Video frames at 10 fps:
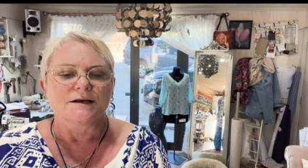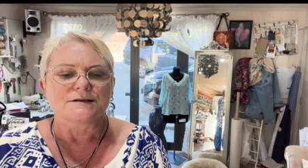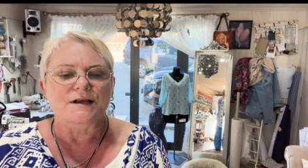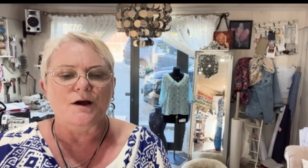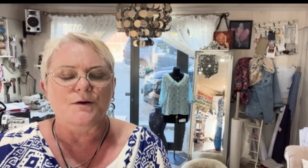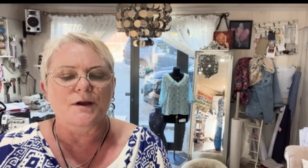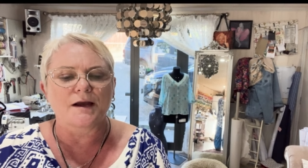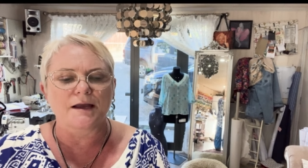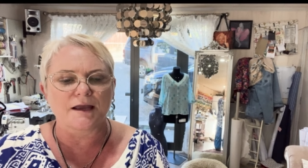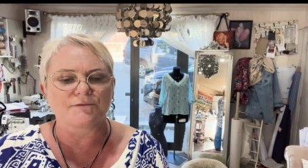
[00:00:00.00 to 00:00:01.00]
So,
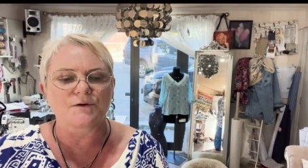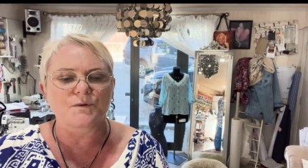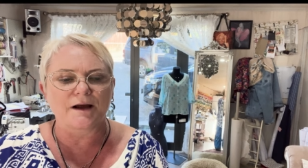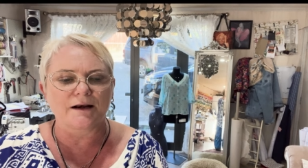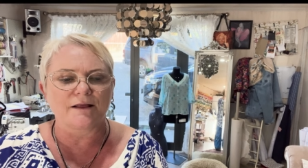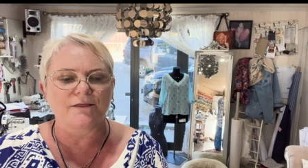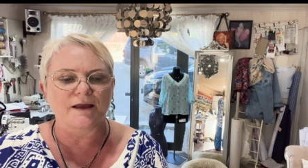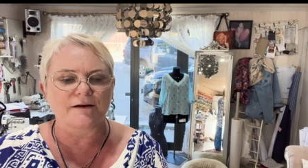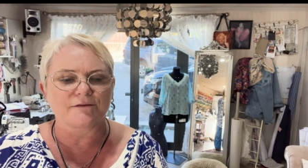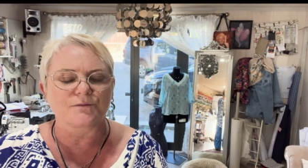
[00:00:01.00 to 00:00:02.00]
everyone,
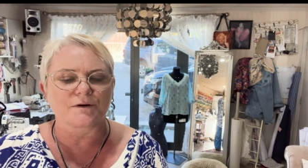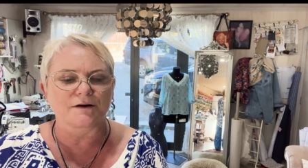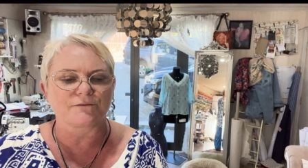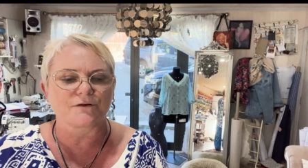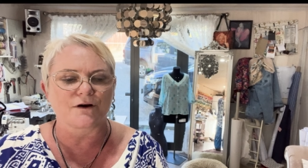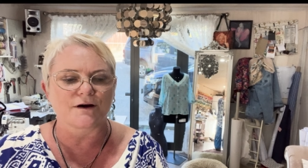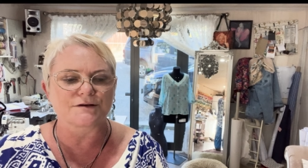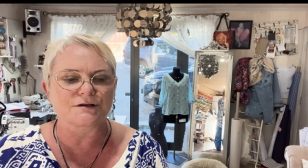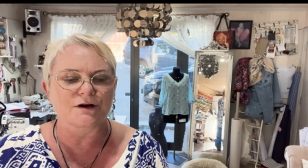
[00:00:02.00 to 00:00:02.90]
that is what I've got.